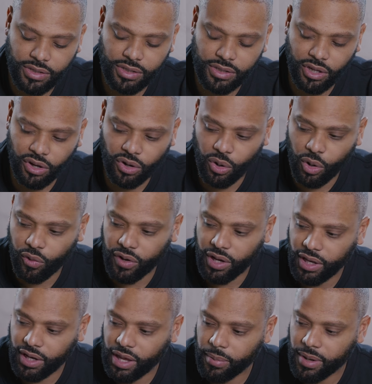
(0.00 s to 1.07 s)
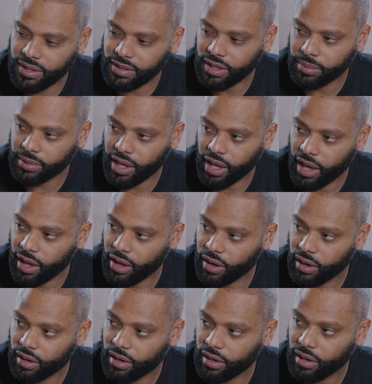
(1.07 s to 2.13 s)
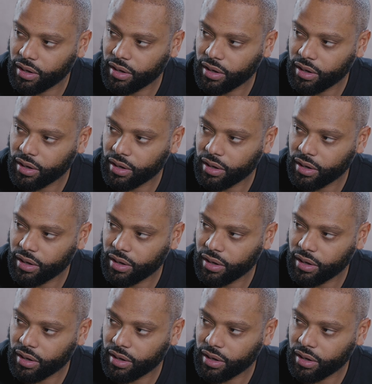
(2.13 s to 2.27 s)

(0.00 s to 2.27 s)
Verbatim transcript: Is it the chlorine that messes up their hair?